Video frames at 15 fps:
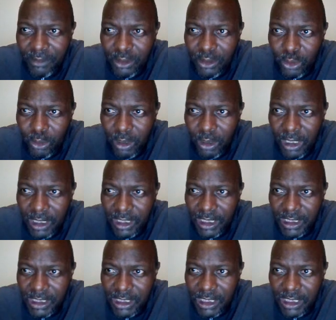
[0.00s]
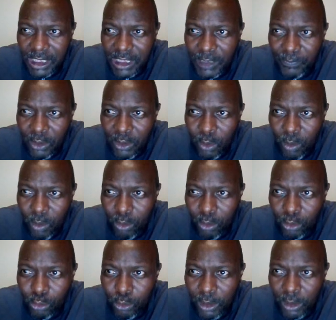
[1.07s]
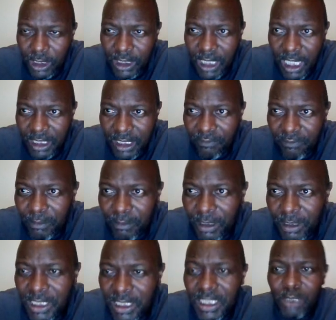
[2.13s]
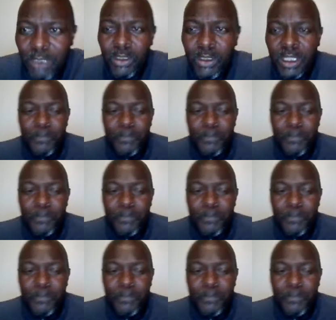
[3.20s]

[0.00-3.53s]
So at a later stage, we're going to look at R Thevenin. But let's start with